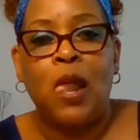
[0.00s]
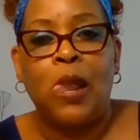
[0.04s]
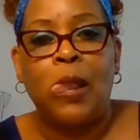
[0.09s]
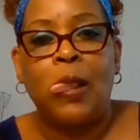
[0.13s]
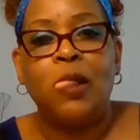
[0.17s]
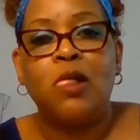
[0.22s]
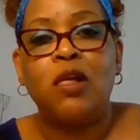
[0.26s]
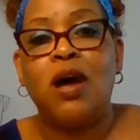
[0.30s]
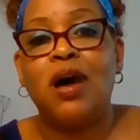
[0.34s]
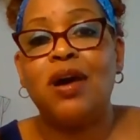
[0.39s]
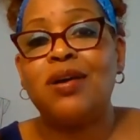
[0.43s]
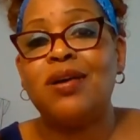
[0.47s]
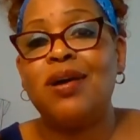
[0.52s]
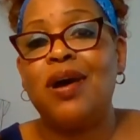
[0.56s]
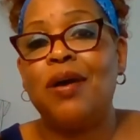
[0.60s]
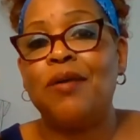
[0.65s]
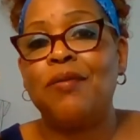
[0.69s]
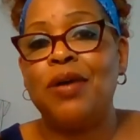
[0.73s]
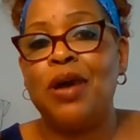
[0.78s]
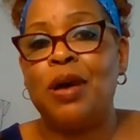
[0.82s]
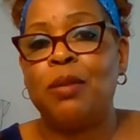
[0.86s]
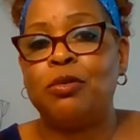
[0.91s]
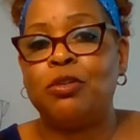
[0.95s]
So I
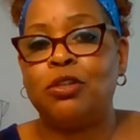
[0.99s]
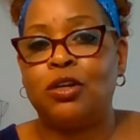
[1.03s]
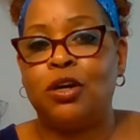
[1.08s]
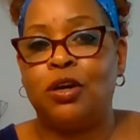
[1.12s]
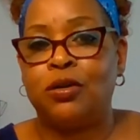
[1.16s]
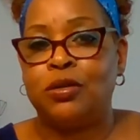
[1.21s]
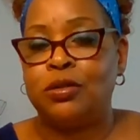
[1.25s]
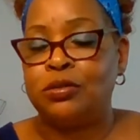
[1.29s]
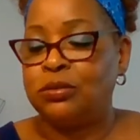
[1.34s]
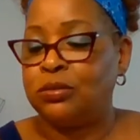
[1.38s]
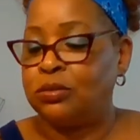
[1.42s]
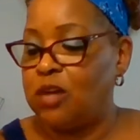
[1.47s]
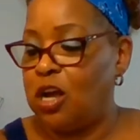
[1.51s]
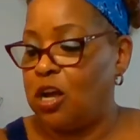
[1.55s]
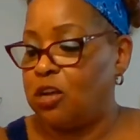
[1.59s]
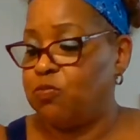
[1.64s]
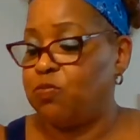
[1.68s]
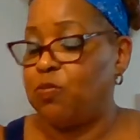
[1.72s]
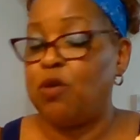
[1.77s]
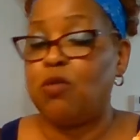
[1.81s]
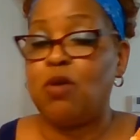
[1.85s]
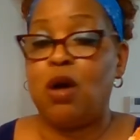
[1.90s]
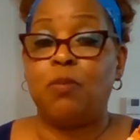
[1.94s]
called Amazon. I
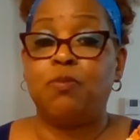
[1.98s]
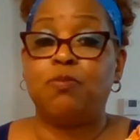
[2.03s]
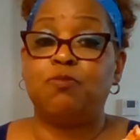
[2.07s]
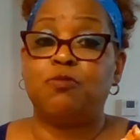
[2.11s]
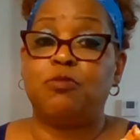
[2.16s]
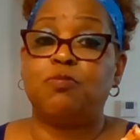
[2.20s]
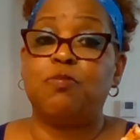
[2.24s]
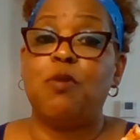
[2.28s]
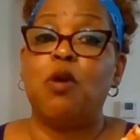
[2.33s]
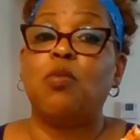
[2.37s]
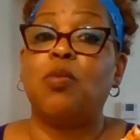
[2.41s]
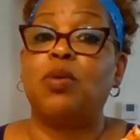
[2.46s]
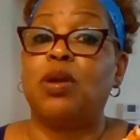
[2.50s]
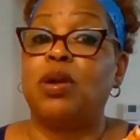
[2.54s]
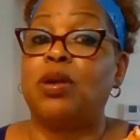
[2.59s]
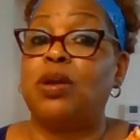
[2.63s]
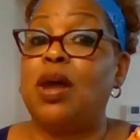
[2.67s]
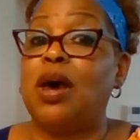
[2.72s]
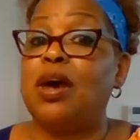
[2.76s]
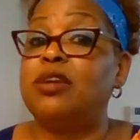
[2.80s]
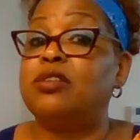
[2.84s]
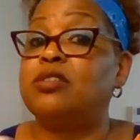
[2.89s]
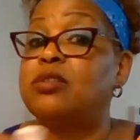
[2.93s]
spoke with a
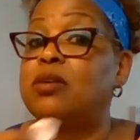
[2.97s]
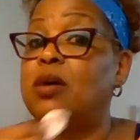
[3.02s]
nice